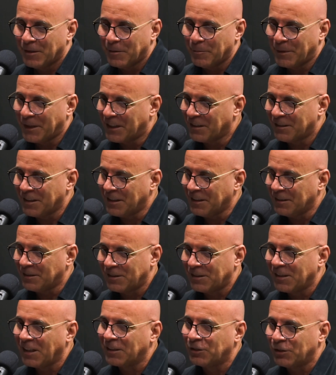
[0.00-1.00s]
because it
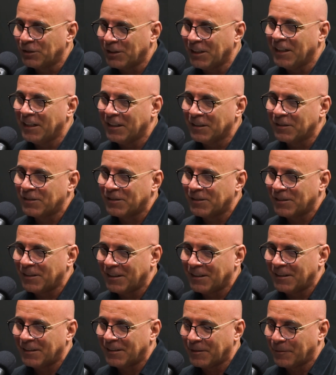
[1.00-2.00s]
is.
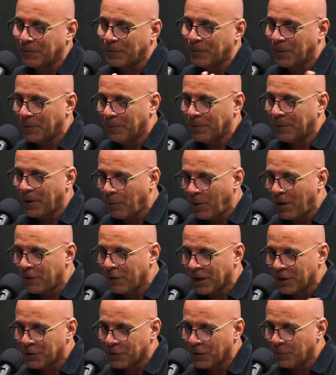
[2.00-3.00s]
My wife
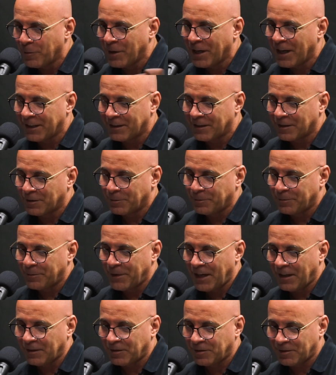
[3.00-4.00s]
and I drove by it this
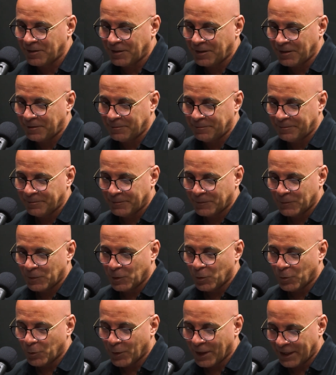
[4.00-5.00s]
past
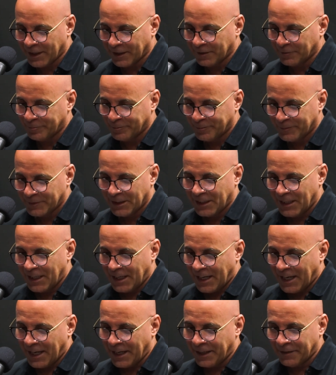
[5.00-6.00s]
weekend.
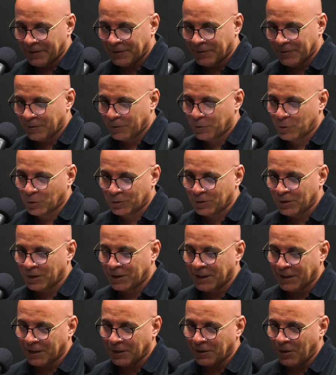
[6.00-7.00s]
And of course,
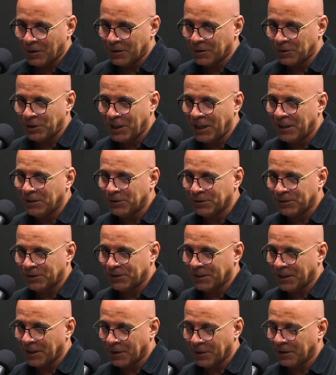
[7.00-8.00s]
looking at all the changes
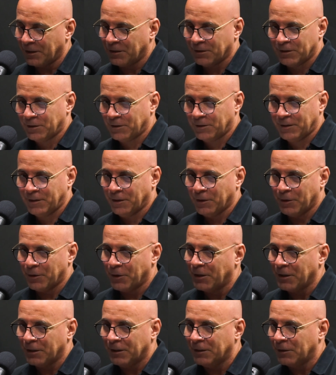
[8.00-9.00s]
in the area, because
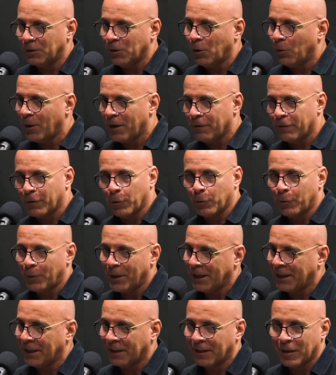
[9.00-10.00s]
you could go away for a
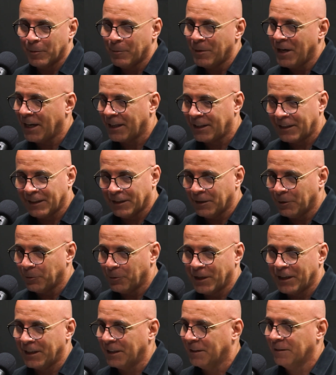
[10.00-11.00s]
week and come back in a
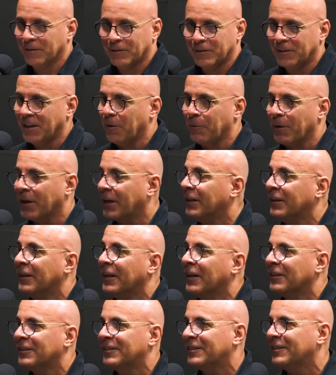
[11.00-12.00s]
week and not
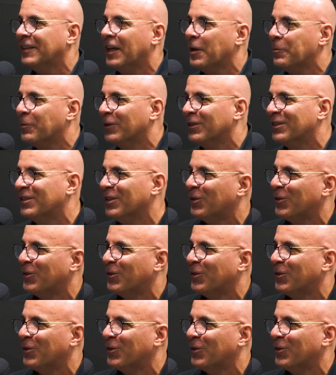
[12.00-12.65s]
recognize Naples so